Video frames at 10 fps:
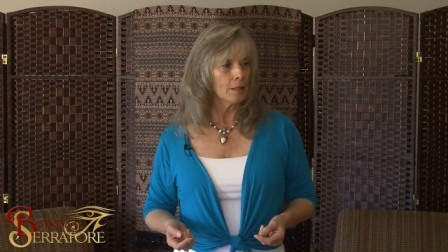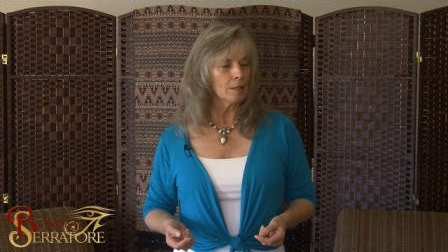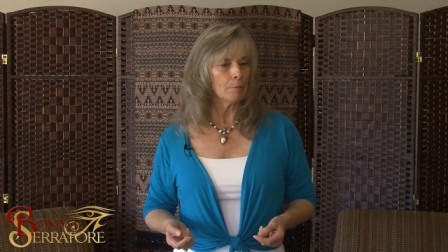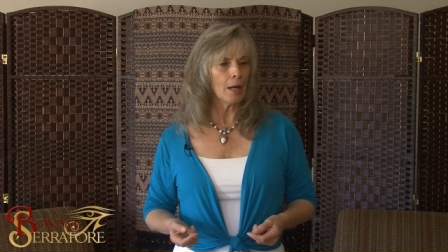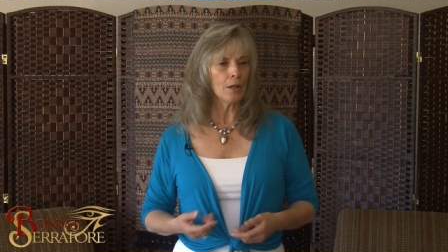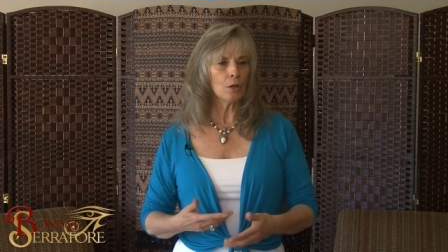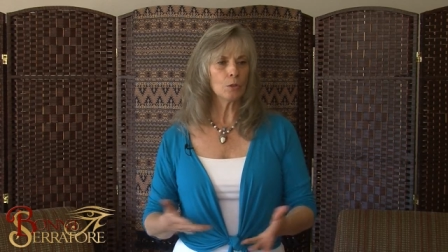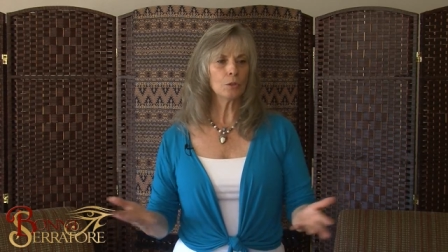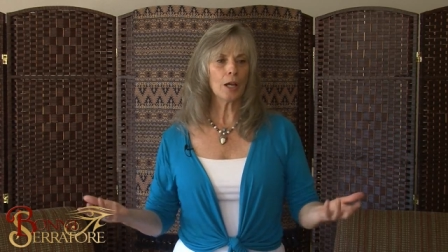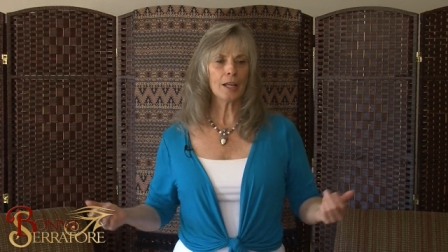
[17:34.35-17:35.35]
then my
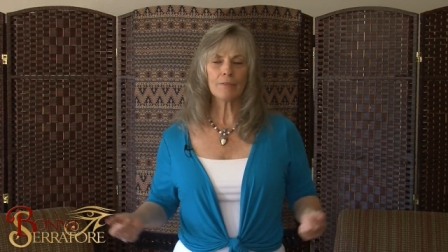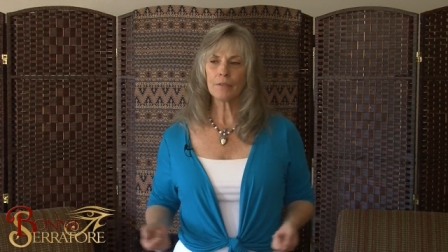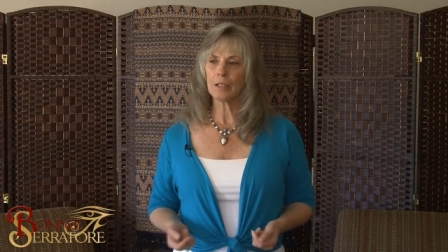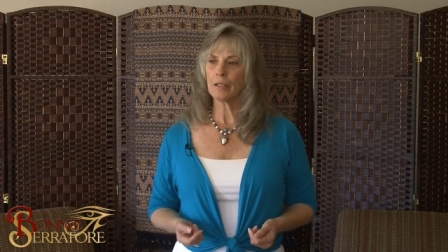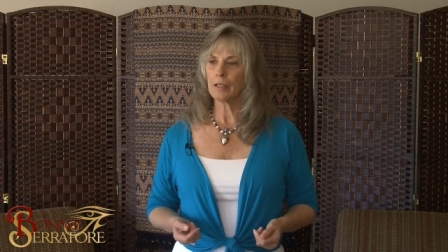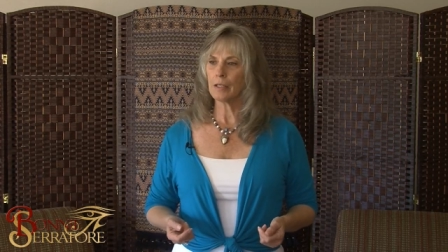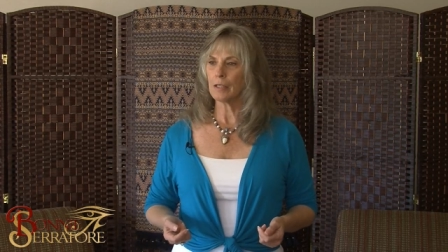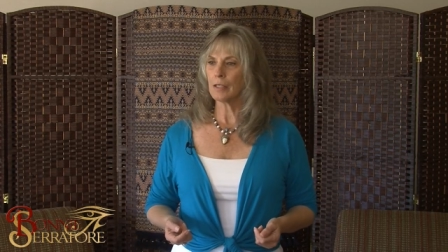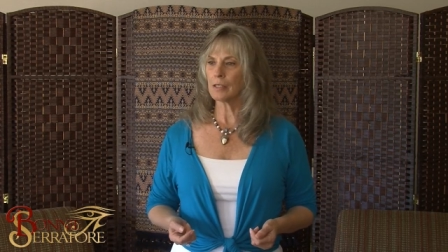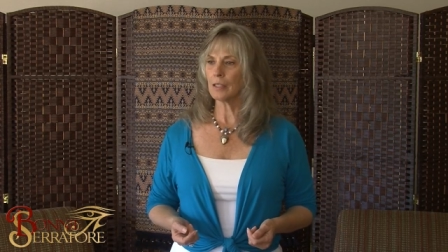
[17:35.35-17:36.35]
whole life
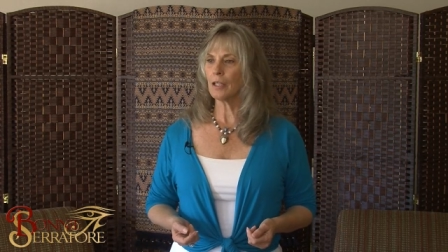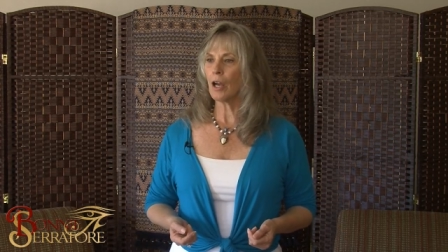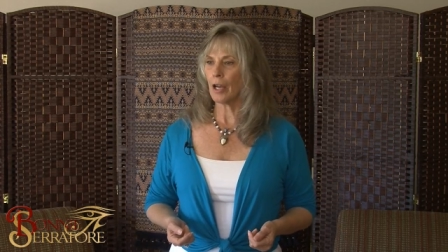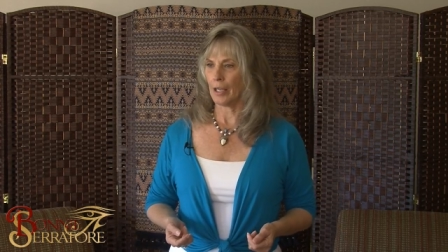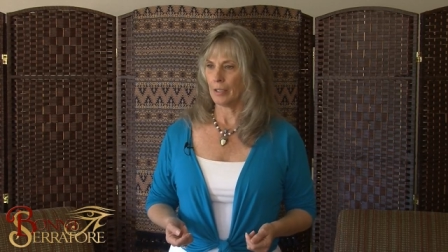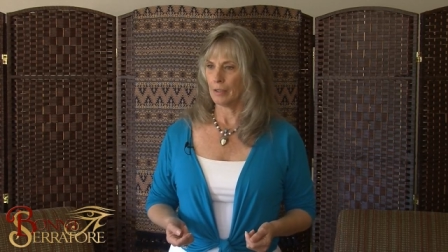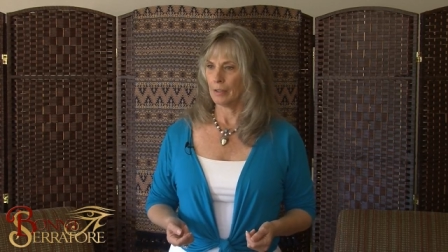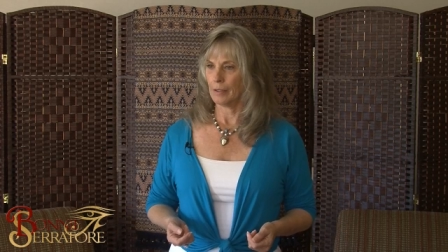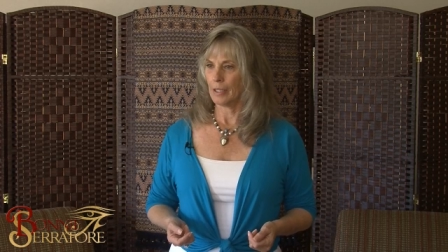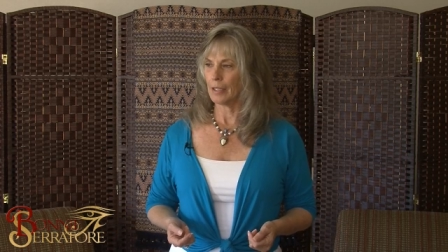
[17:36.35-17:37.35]
is a lie,
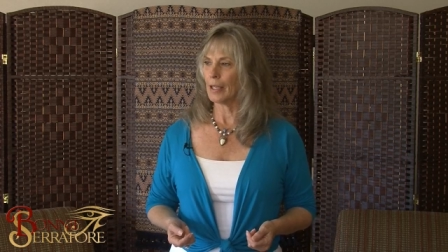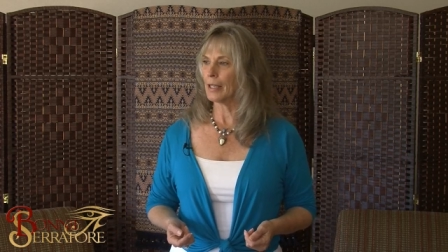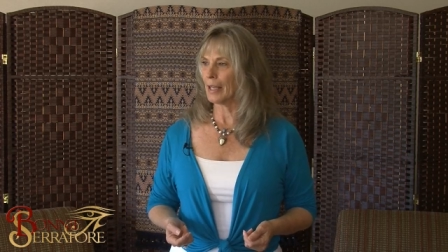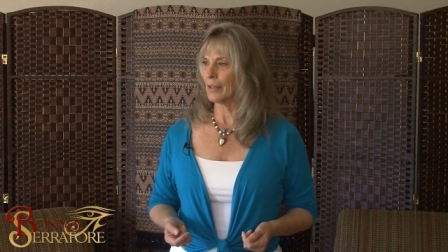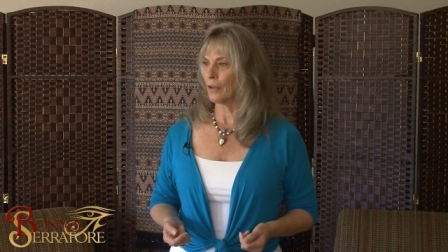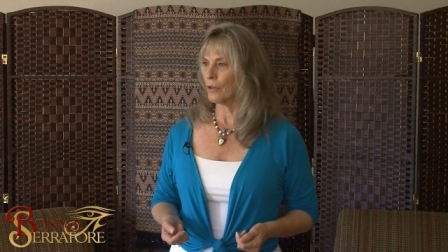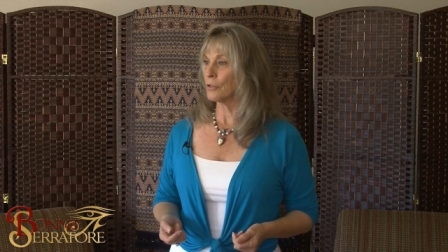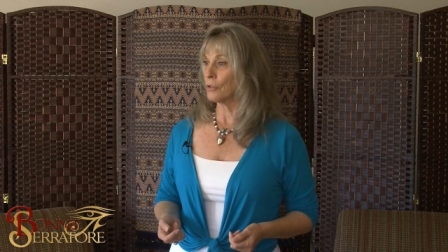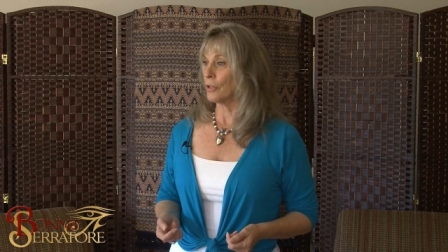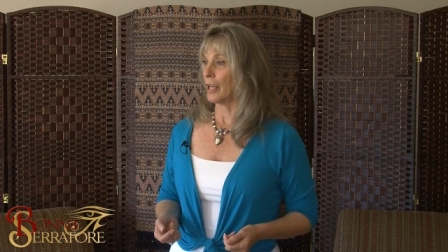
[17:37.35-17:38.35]
and I cannot
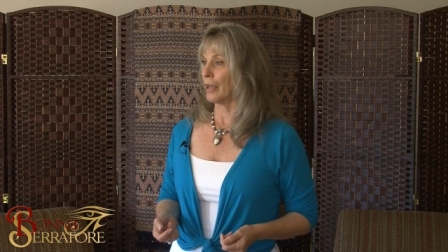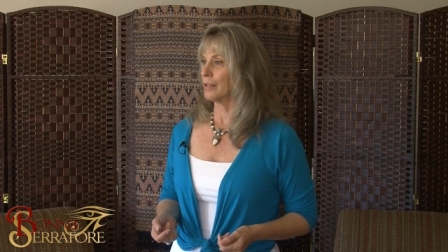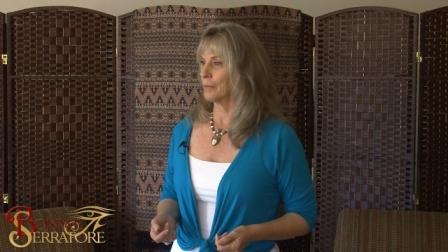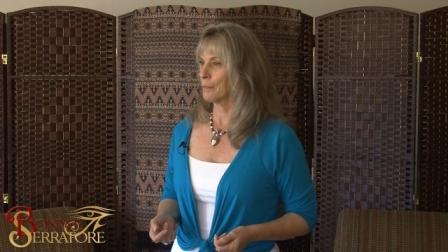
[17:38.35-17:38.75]
do that.